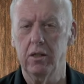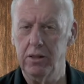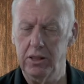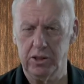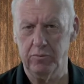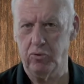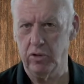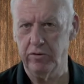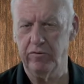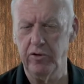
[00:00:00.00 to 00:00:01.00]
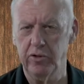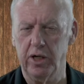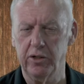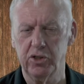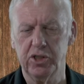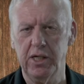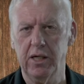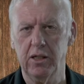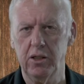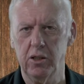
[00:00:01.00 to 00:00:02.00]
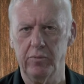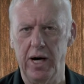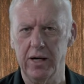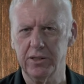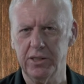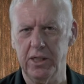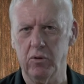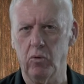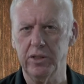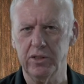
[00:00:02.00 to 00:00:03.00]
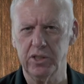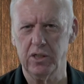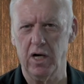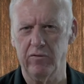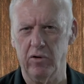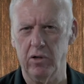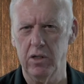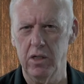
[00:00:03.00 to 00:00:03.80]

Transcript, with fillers: It's important for you to understand your policy and what does it cover.